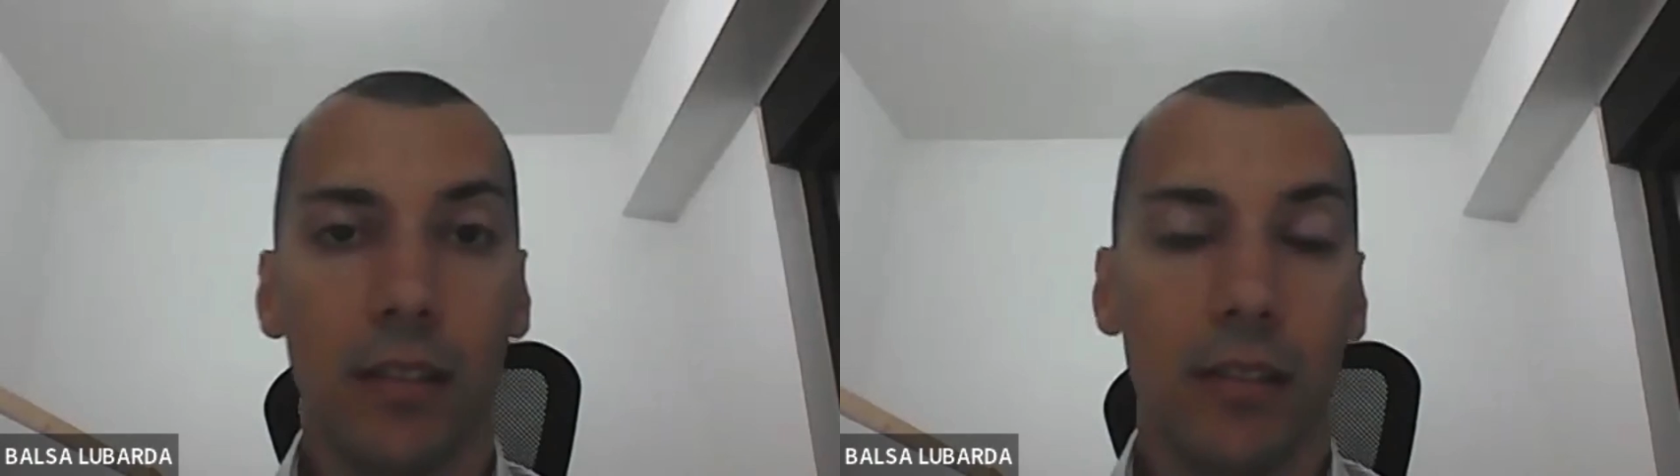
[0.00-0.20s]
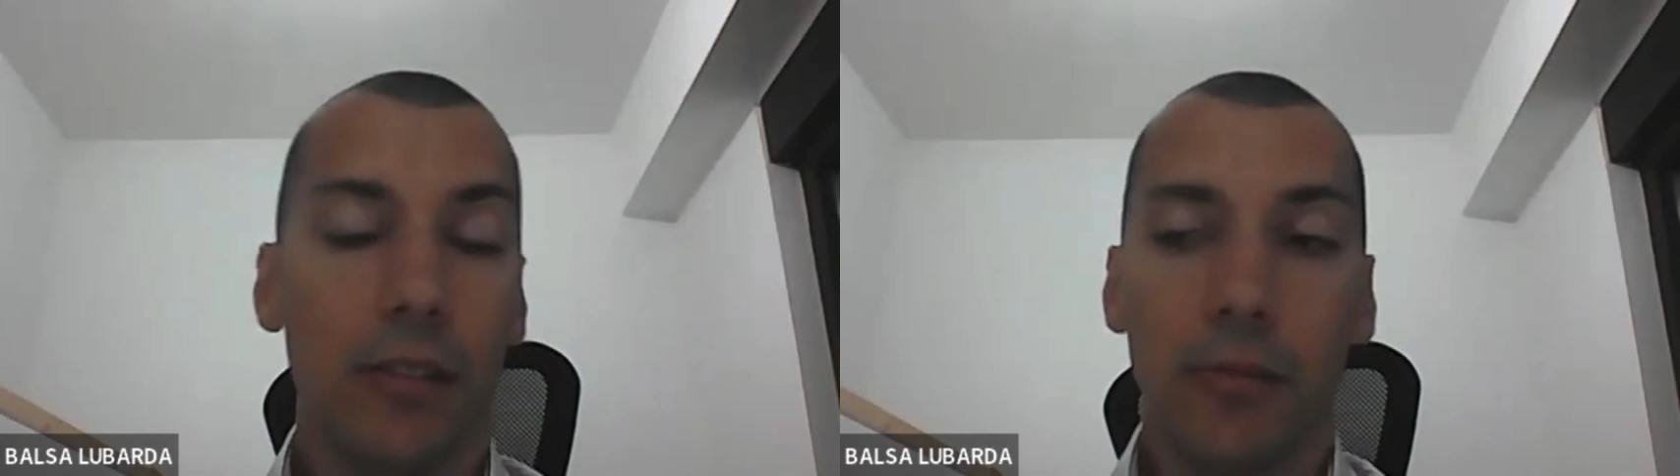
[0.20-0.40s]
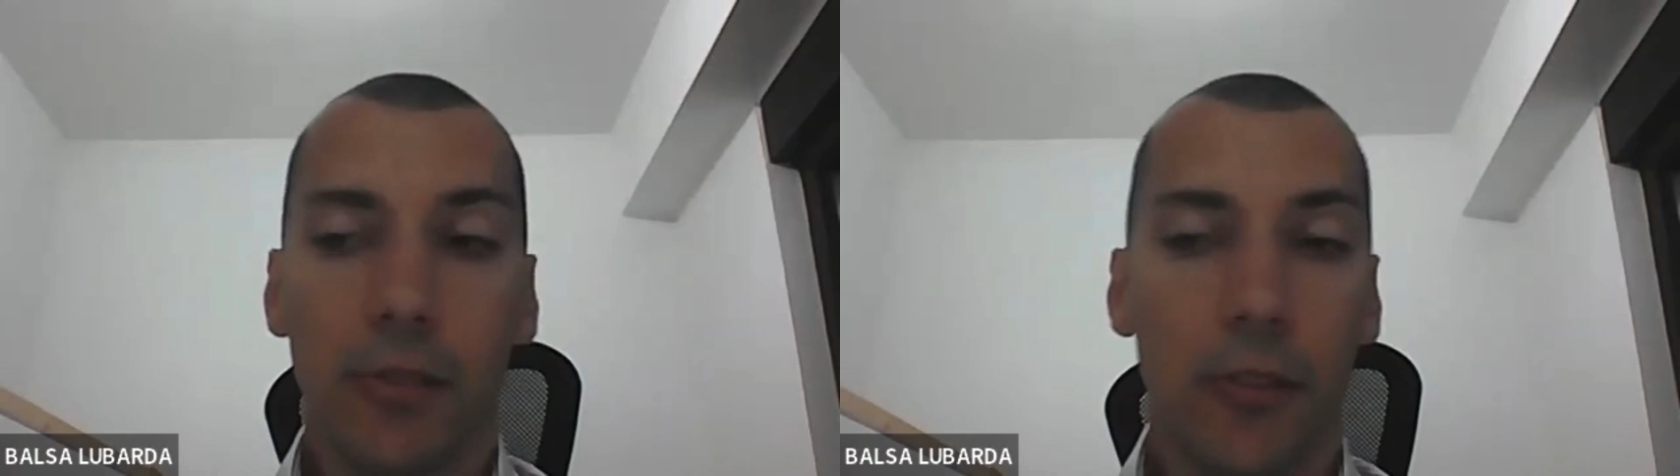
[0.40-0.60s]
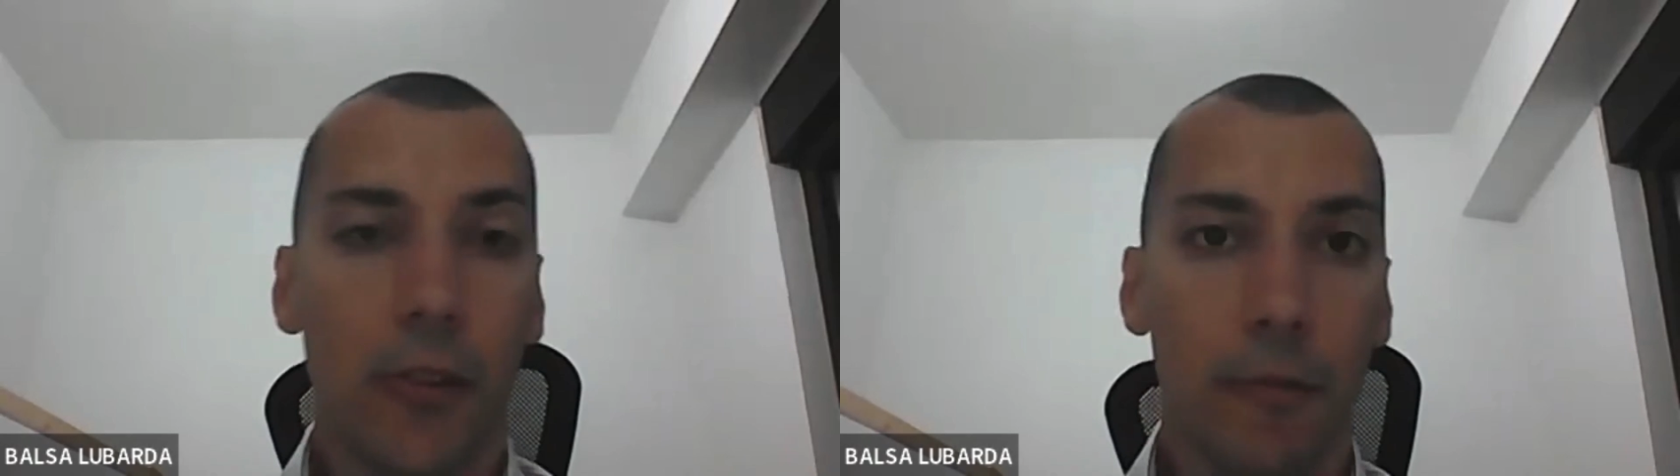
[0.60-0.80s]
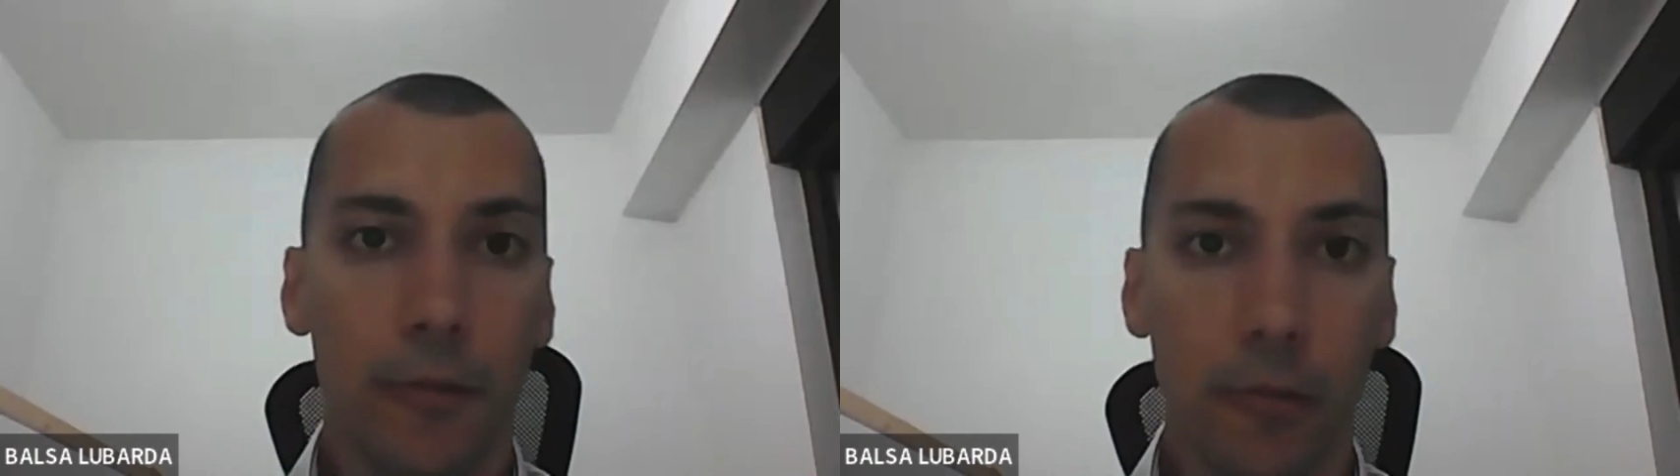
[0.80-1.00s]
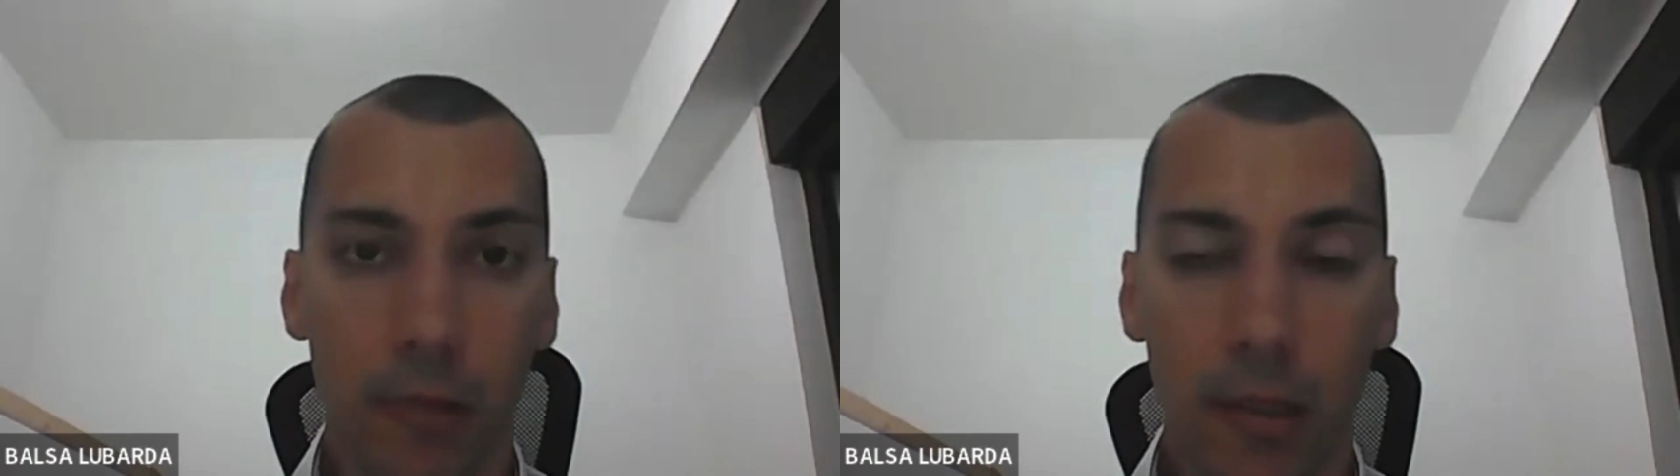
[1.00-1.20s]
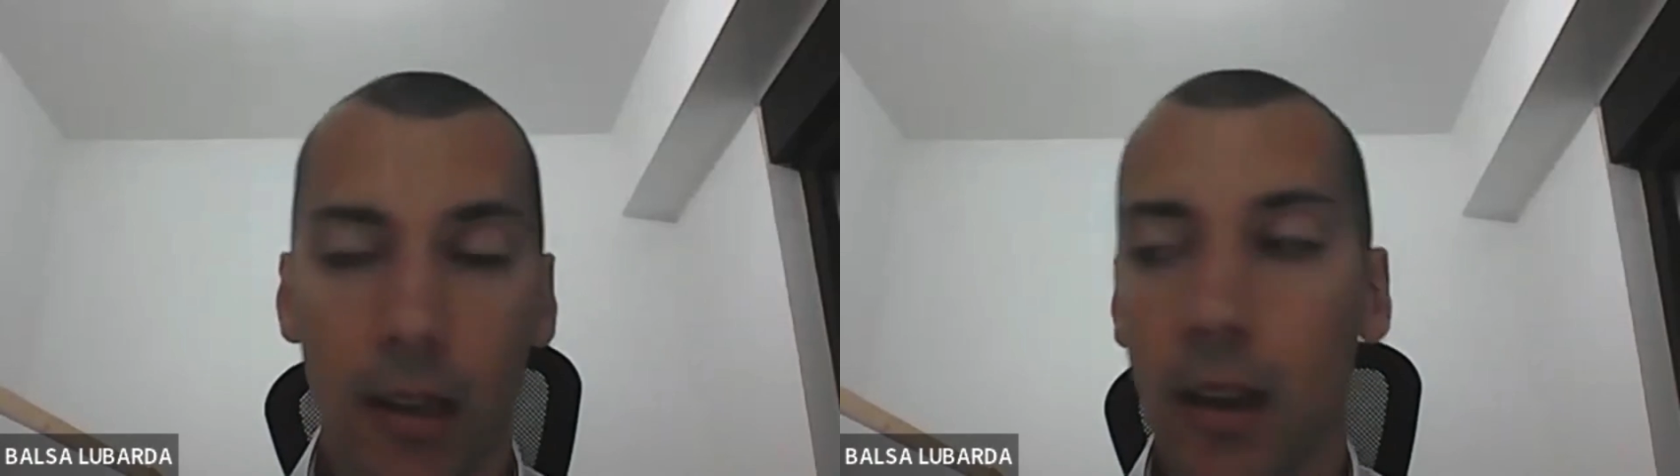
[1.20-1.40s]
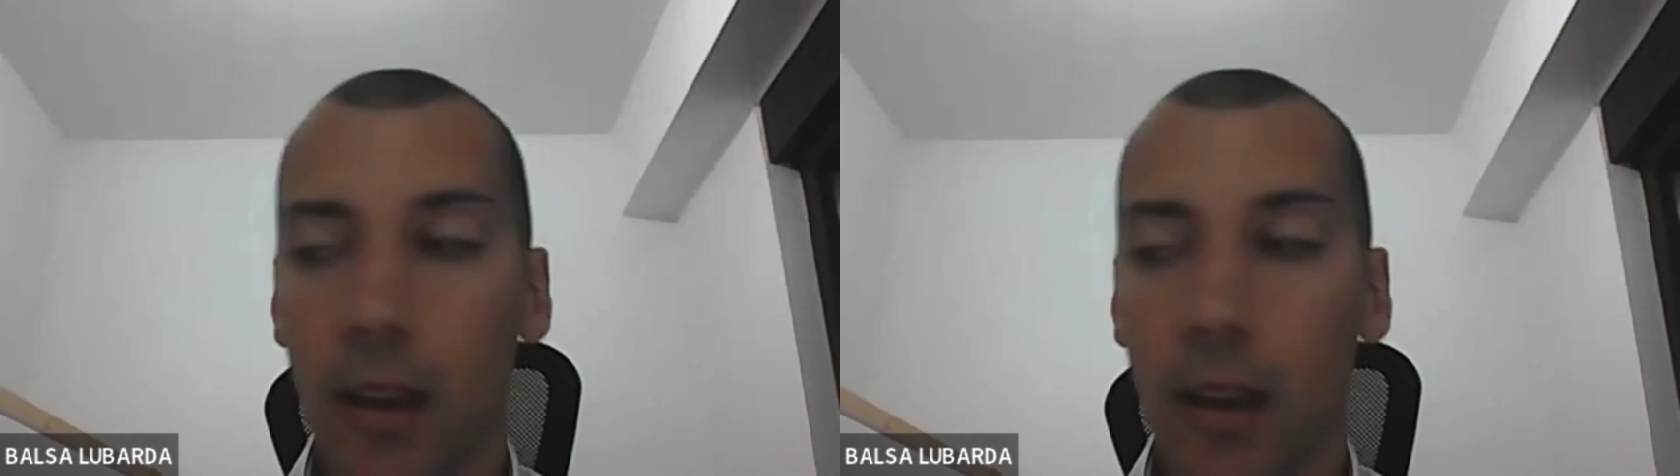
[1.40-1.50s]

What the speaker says: you know, your own food,